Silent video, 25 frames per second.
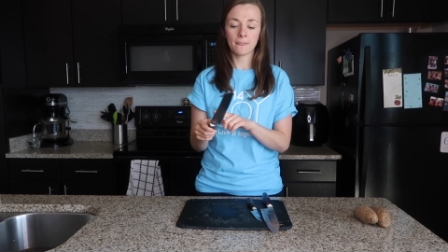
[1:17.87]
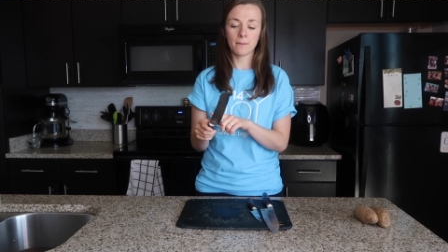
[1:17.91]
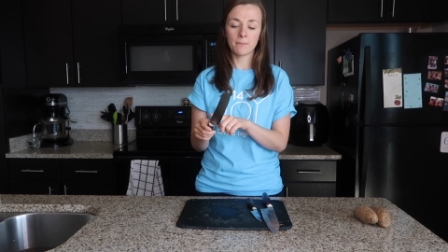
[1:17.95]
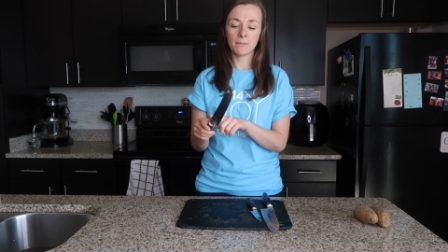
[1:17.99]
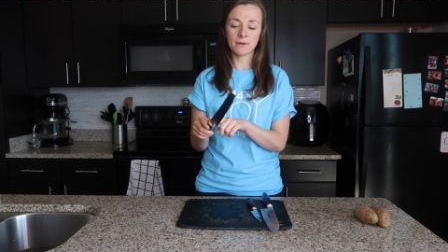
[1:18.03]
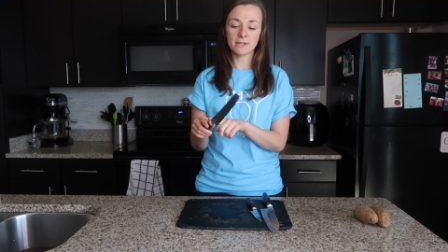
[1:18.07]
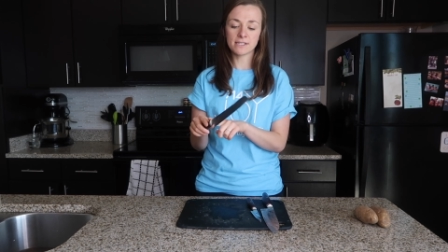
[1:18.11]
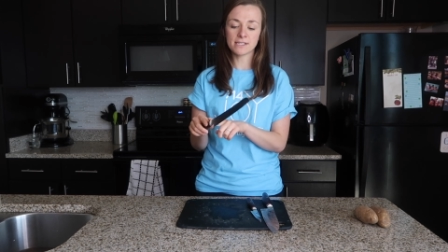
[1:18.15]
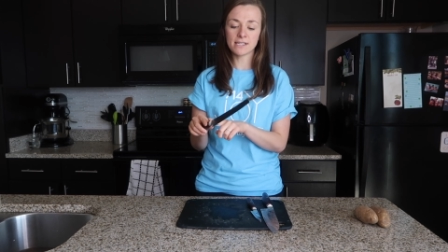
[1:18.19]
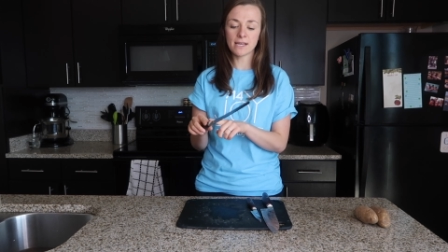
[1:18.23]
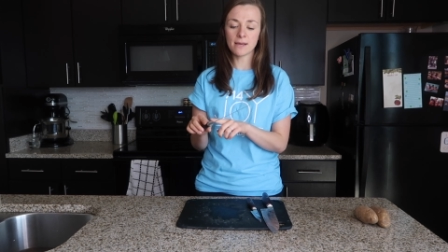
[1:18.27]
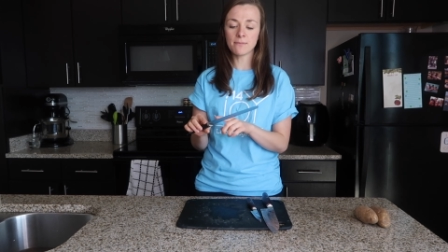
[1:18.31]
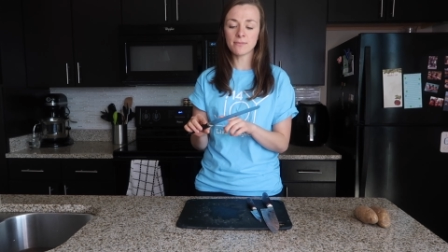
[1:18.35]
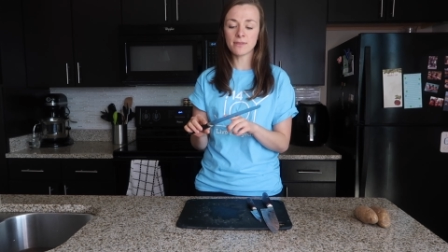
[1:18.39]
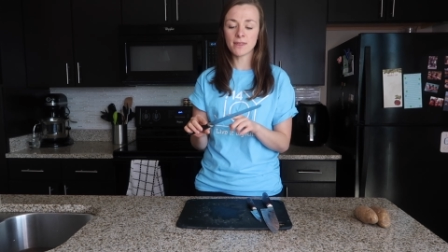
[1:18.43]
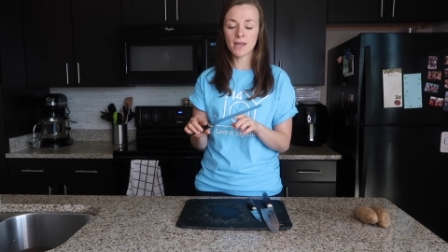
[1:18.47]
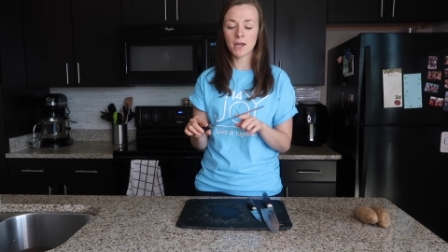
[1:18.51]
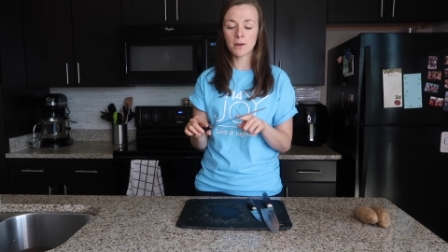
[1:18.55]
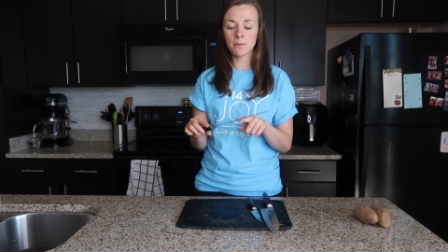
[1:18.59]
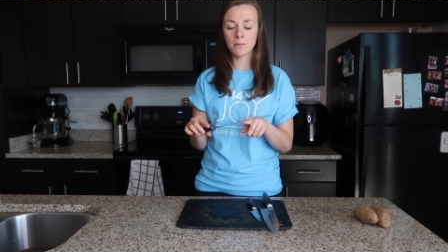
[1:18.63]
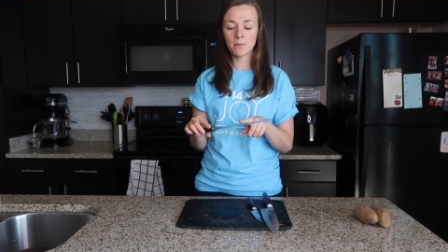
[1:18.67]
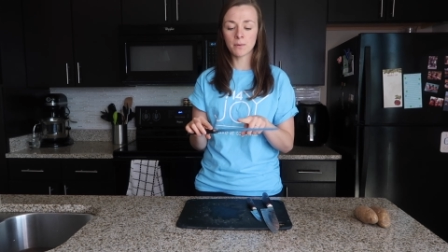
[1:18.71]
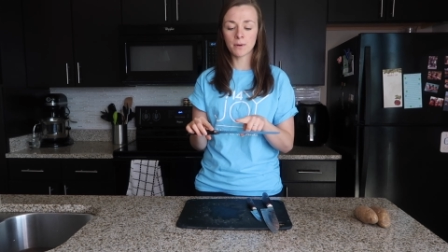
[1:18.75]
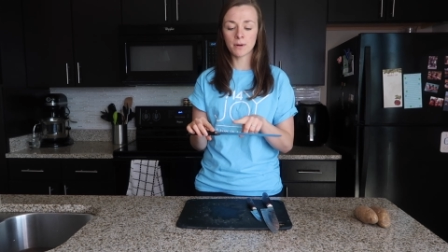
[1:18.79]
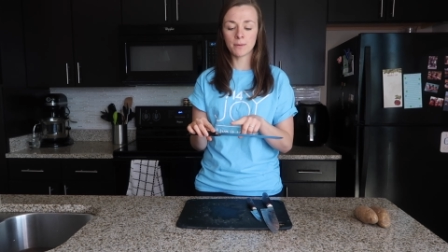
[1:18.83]
but same
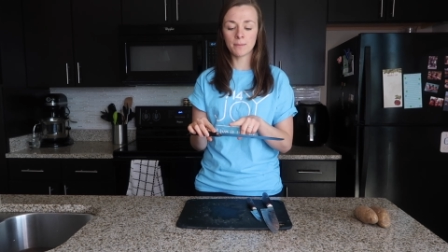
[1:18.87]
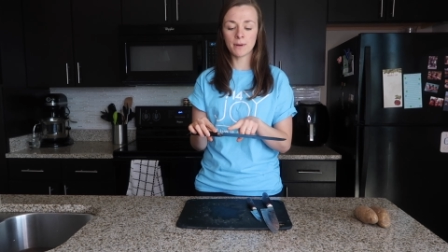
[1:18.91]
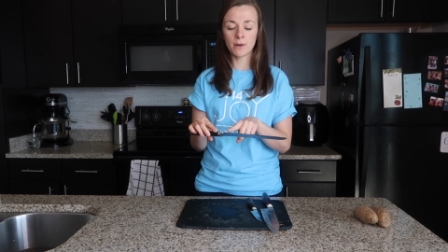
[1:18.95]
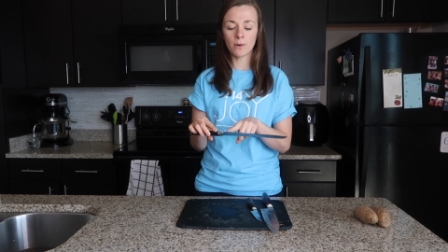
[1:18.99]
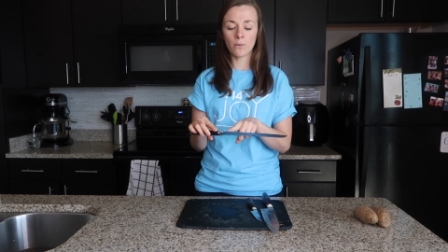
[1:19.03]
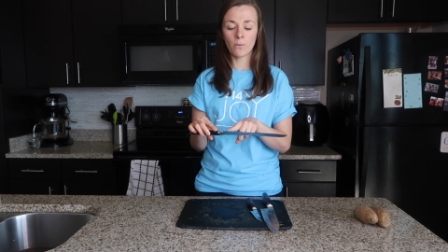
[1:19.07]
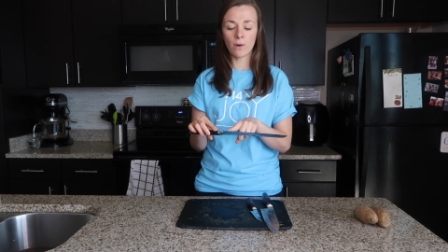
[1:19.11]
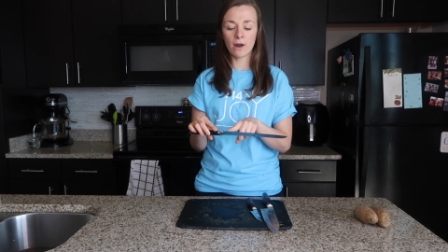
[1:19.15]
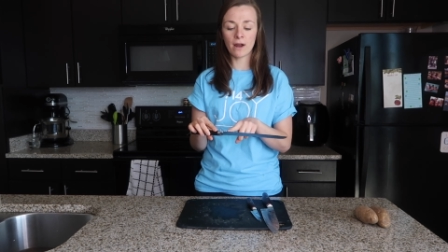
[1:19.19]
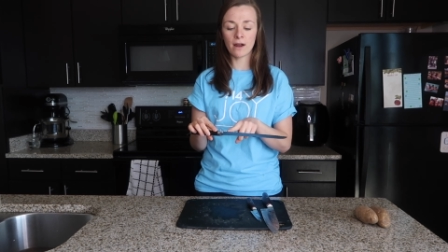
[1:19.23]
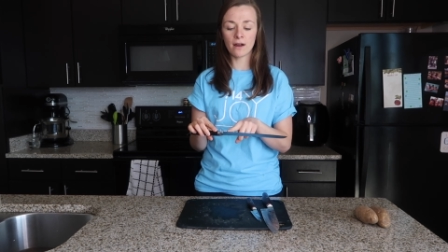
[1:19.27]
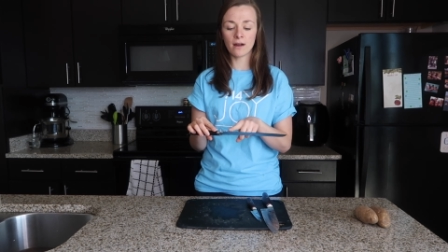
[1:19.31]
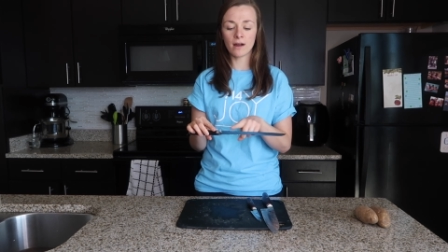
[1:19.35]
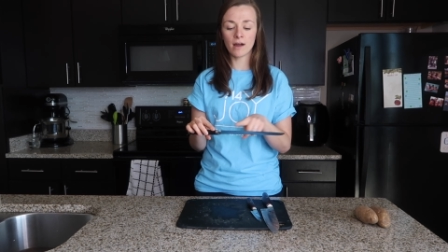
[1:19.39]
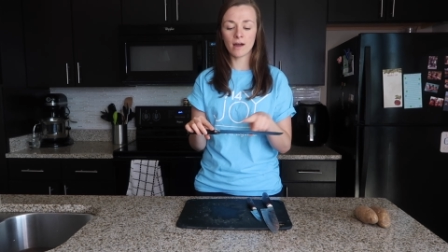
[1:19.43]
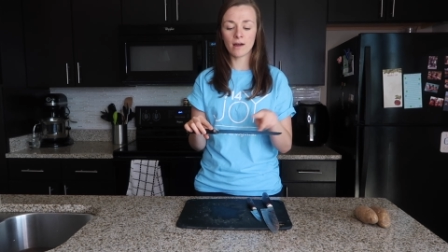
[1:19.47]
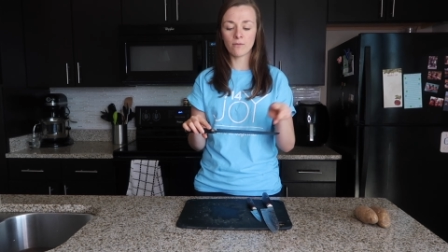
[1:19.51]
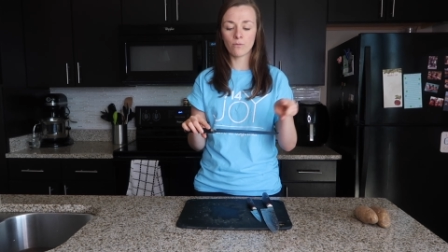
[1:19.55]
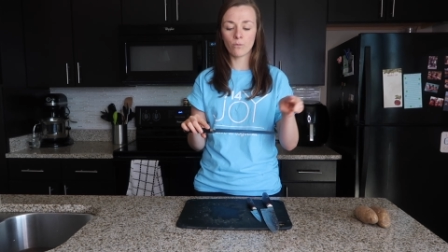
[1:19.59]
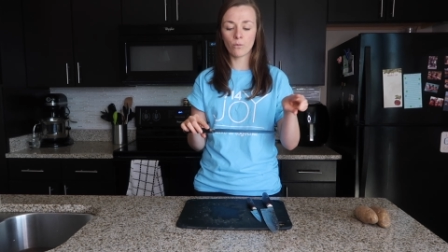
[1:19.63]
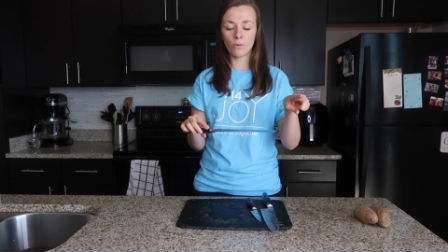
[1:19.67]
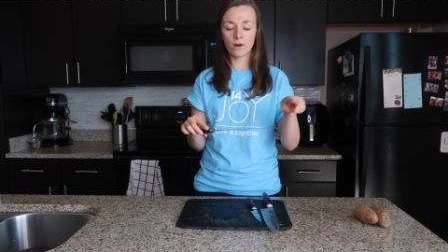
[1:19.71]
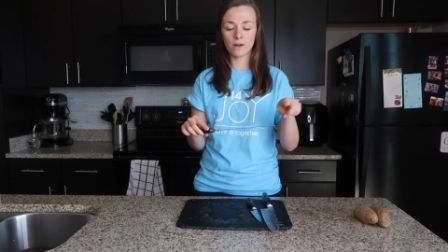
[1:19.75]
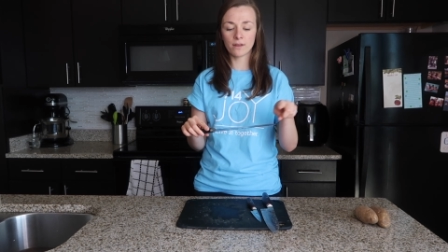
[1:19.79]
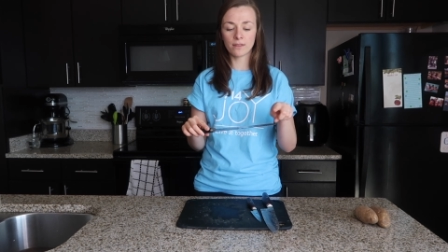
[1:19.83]
thing, we want to be aware
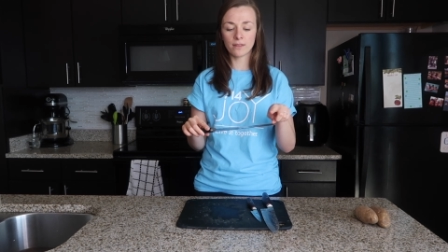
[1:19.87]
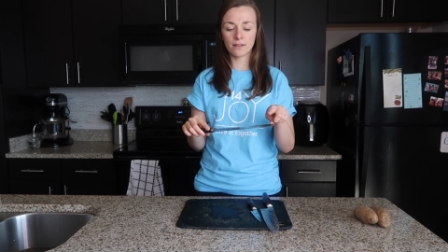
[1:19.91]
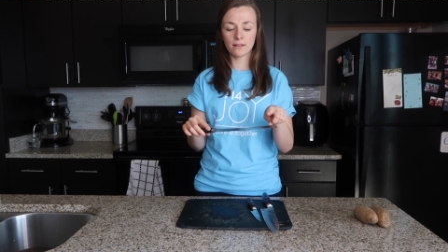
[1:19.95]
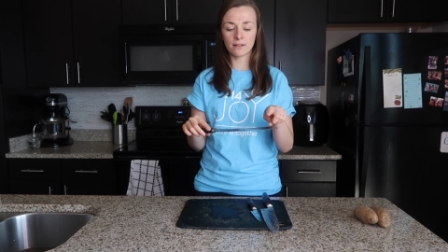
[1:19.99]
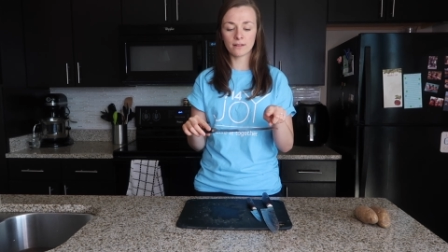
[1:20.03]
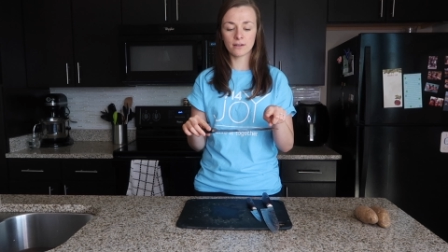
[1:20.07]
of where the